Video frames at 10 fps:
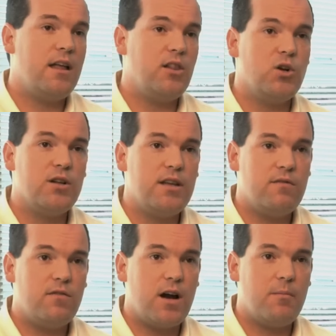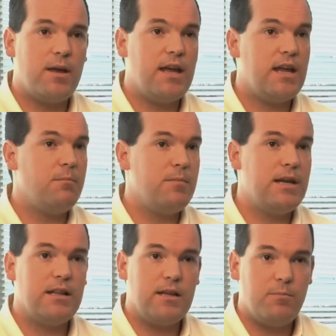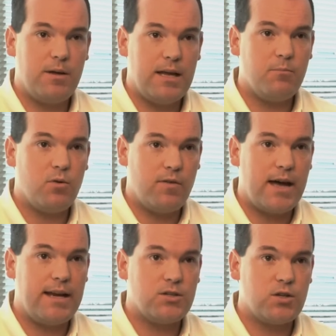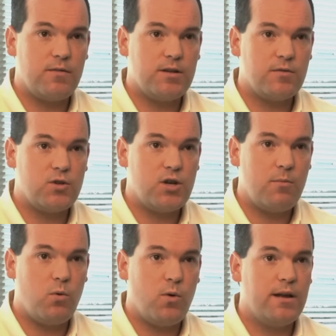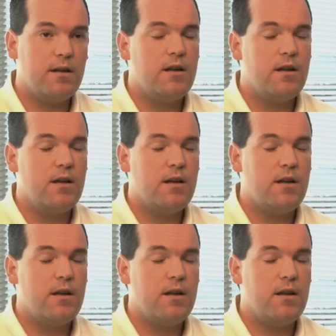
learn the environment, and immediately begin providing service for SharePoint.